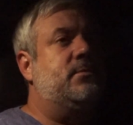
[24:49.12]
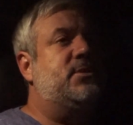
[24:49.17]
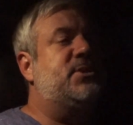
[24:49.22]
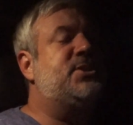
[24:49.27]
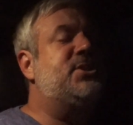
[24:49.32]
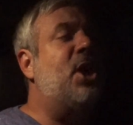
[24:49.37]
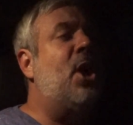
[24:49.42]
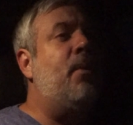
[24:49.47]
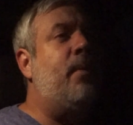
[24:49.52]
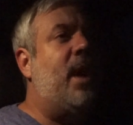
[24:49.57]

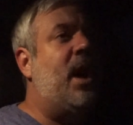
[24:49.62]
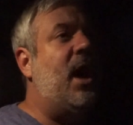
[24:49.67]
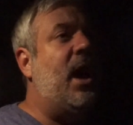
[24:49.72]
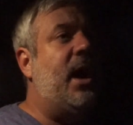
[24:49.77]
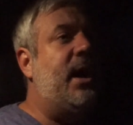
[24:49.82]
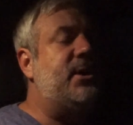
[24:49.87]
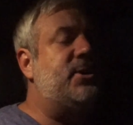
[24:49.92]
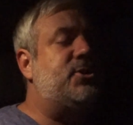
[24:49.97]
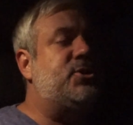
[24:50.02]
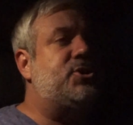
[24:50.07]
so
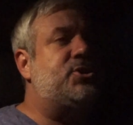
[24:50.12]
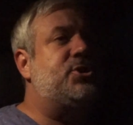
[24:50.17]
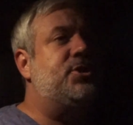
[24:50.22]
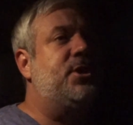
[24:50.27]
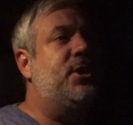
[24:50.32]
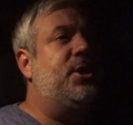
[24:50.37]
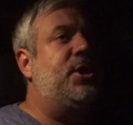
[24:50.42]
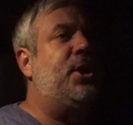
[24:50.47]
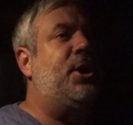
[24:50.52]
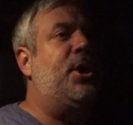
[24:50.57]
much,
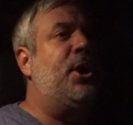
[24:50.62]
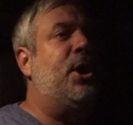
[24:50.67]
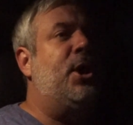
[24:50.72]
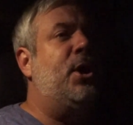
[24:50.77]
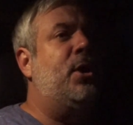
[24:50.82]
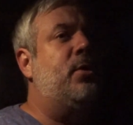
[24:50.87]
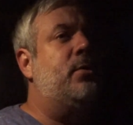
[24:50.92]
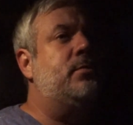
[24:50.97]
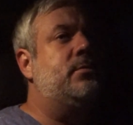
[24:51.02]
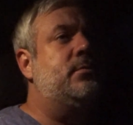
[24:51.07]
you
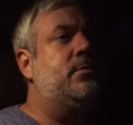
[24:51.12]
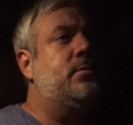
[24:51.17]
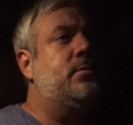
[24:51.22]
know?